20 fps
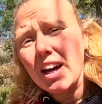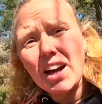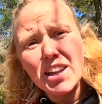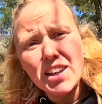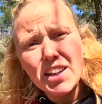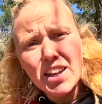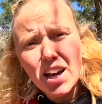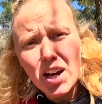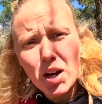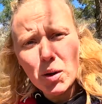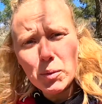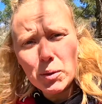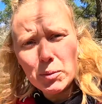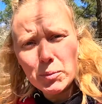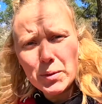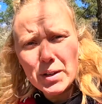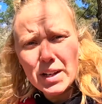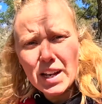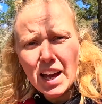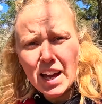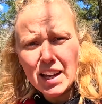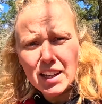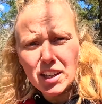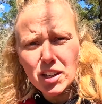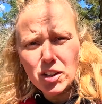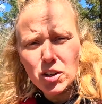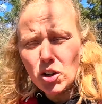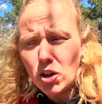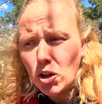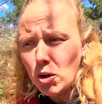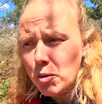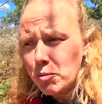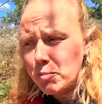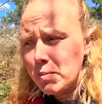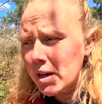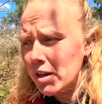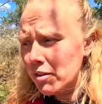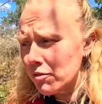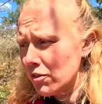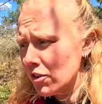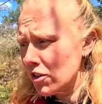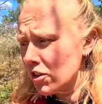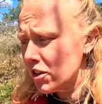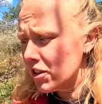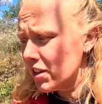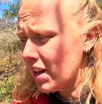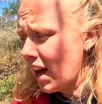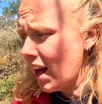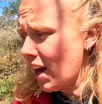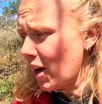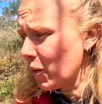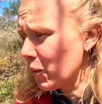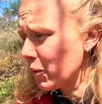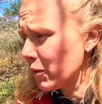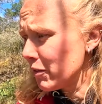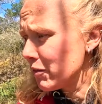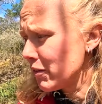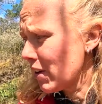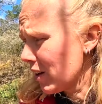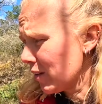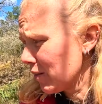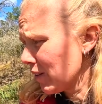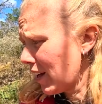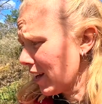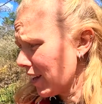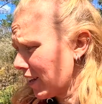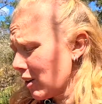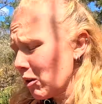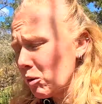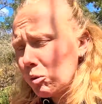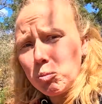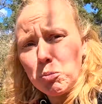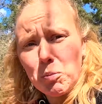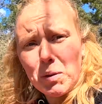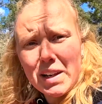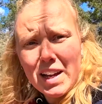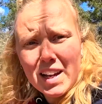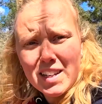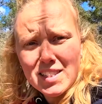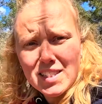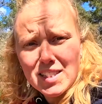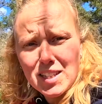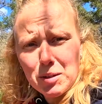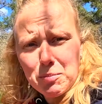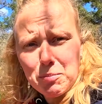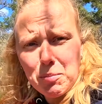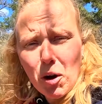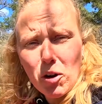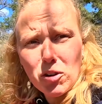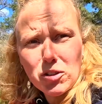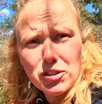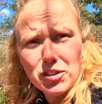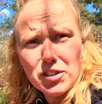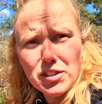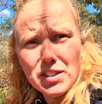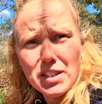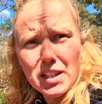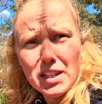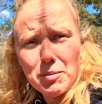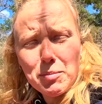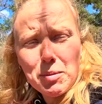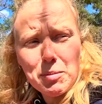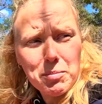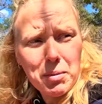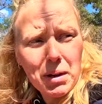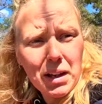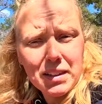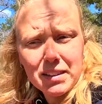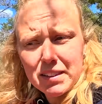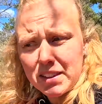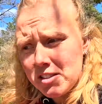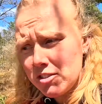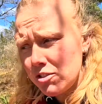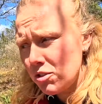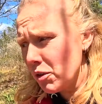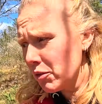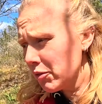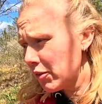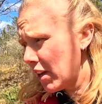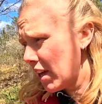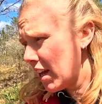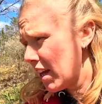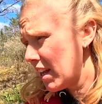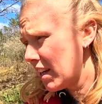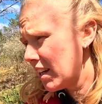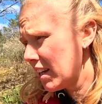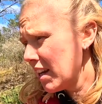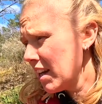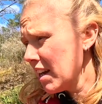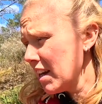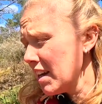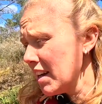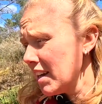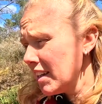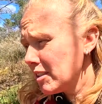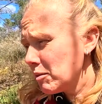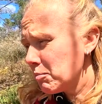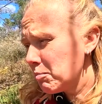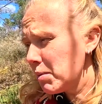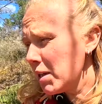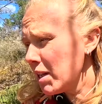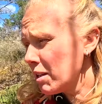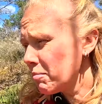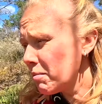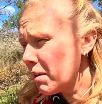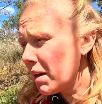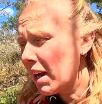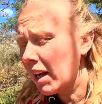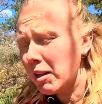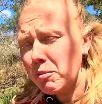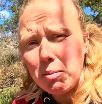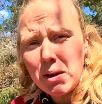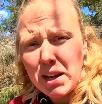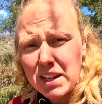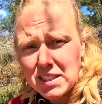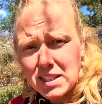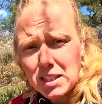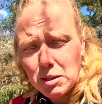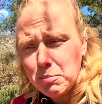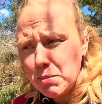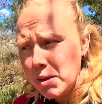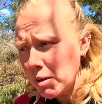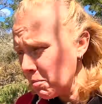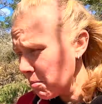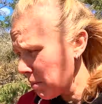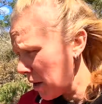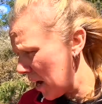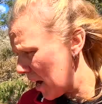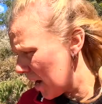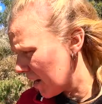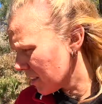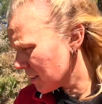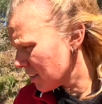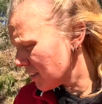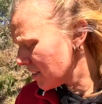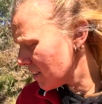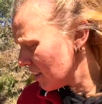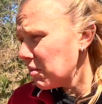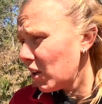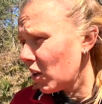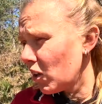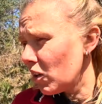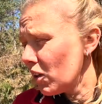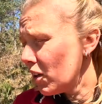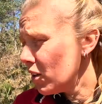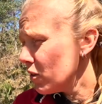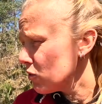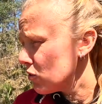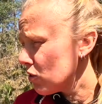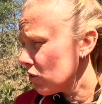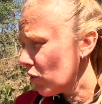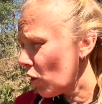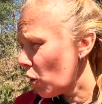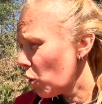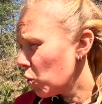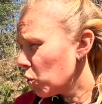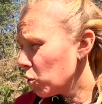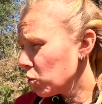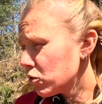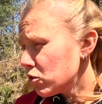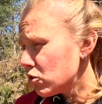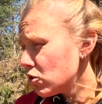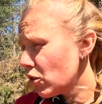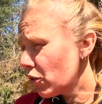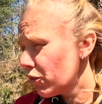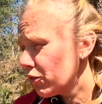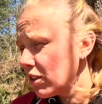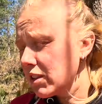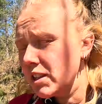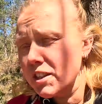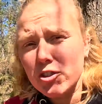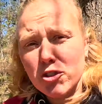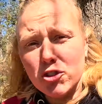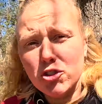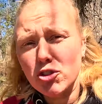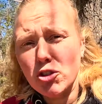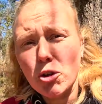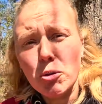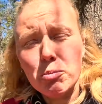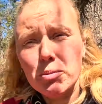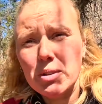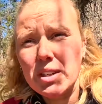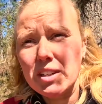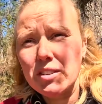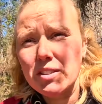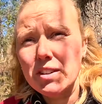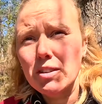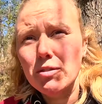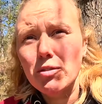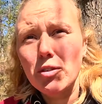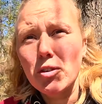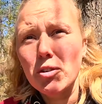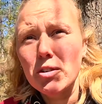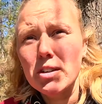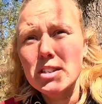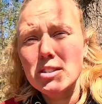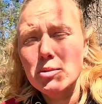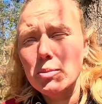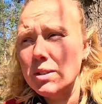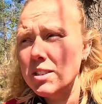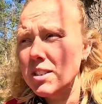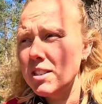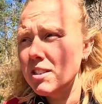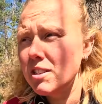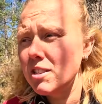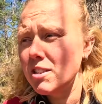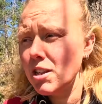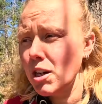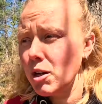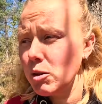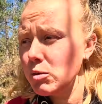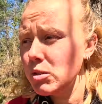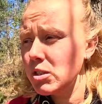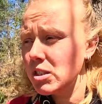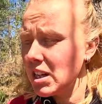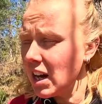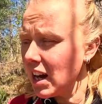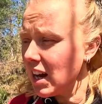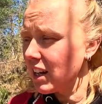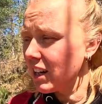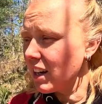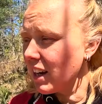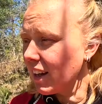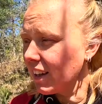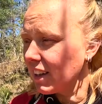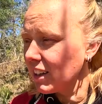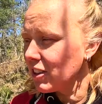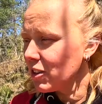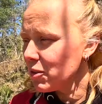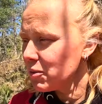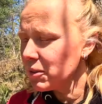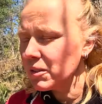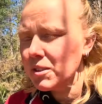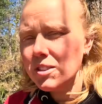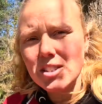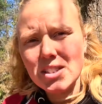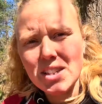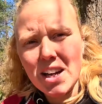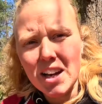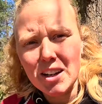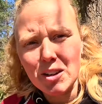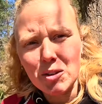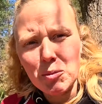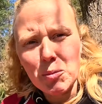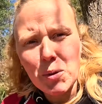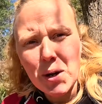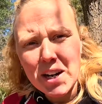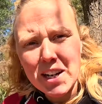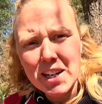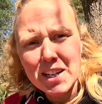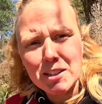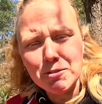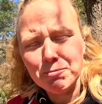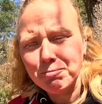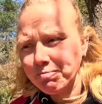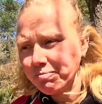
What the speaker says: And now when we like got a bit further down, we found like old plastic boxes that they've been planting stuff in. It's like plastic bin bags, loads of old stuff that they just dumped here in the forest, which is so sad. Like, I don't understand why